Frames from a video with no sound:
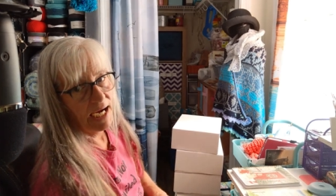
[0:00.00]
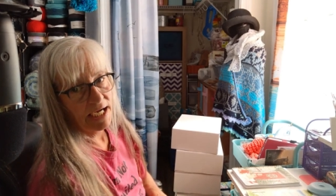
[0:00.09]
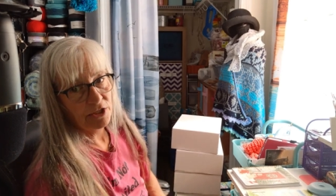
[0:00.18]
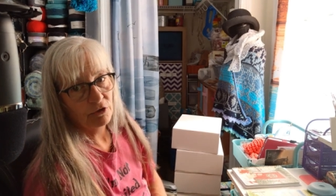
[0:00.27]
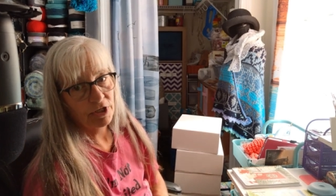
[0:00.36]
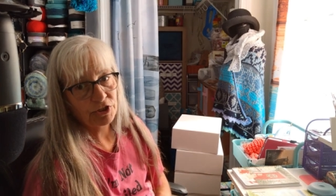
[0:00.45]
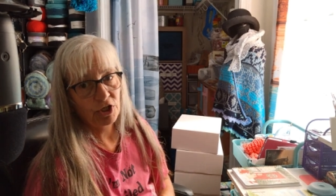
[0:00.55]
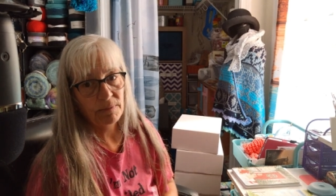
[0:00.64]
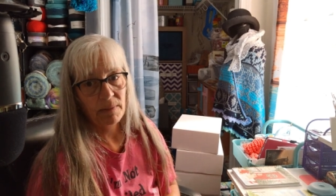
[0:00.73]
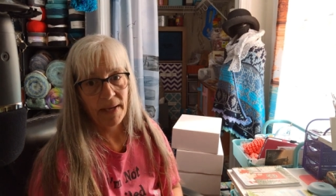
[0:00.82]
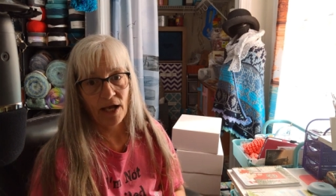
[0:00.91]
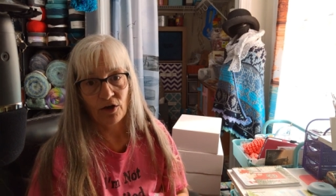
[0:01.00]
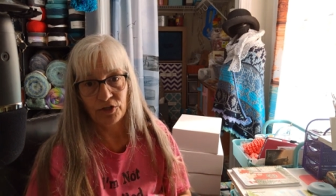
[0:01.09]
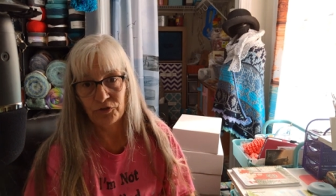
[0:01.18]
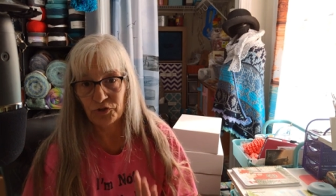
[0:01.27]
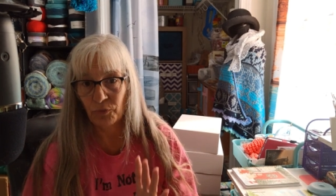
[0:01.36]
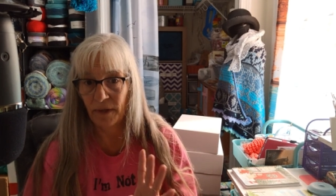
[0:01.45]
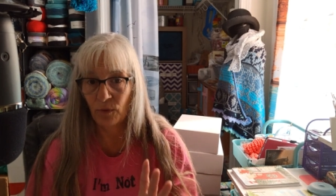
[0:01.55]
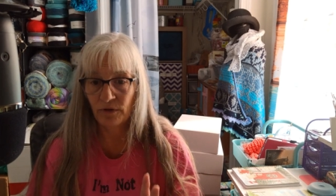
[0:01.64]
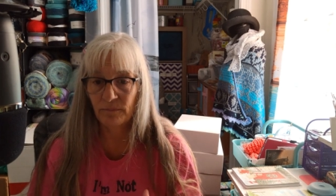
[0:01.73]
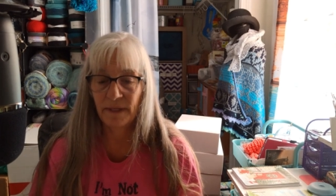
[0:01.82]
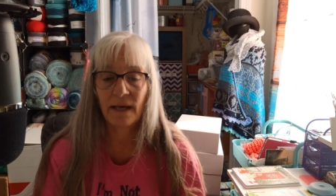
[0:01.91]
I don't like turning my back on you, so bear
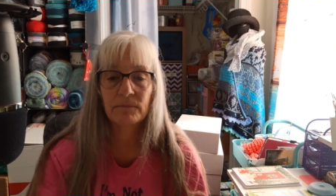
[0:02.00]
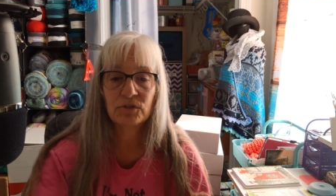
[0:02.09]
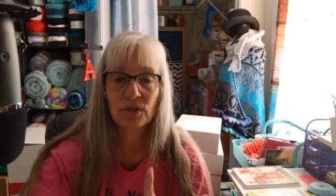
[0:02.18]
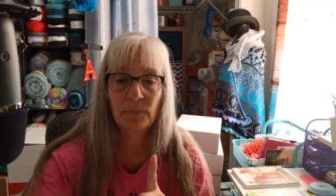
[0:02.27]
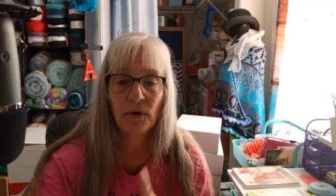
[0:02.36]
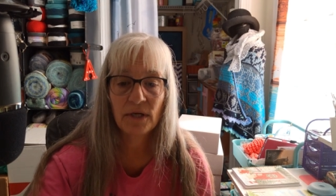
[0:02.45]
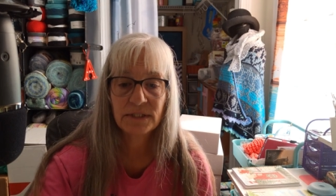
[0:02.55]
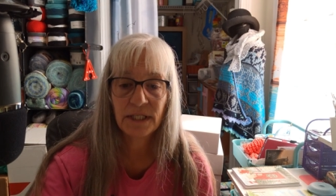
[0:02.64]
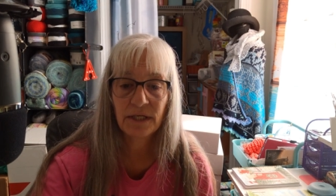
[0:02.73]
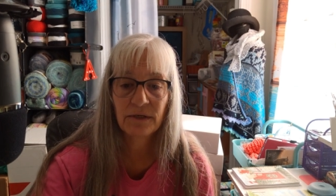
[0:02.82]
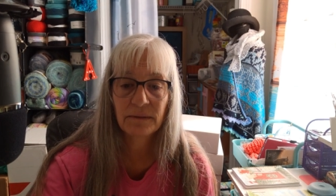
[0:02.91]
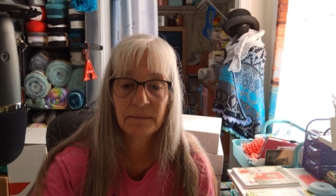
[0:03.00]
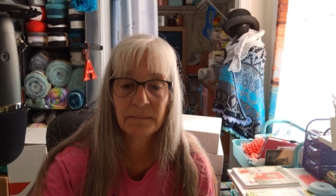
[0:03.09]
with me. I'm just going to pause it here.